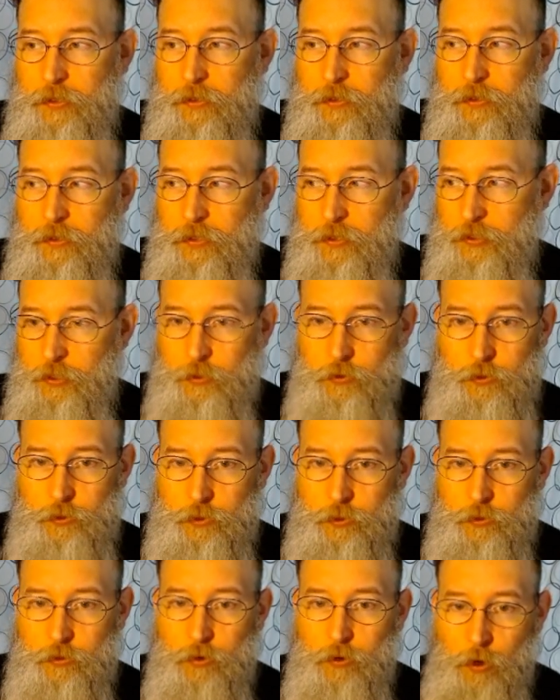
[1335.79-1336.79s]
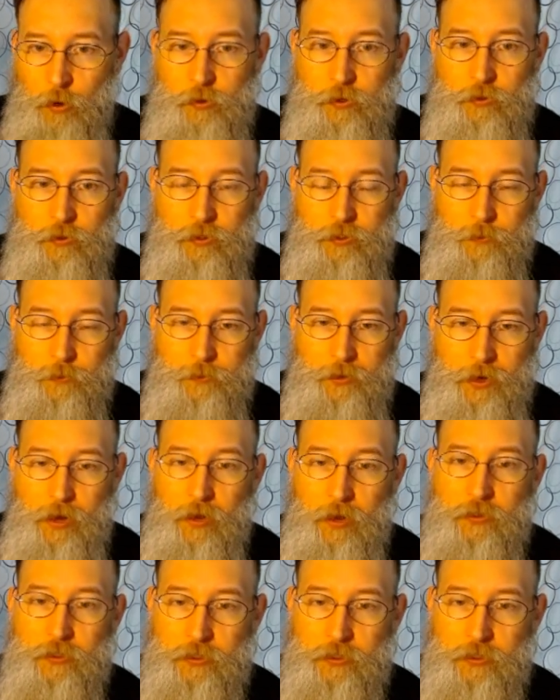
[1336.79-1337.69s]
He'd choose to go and do something else.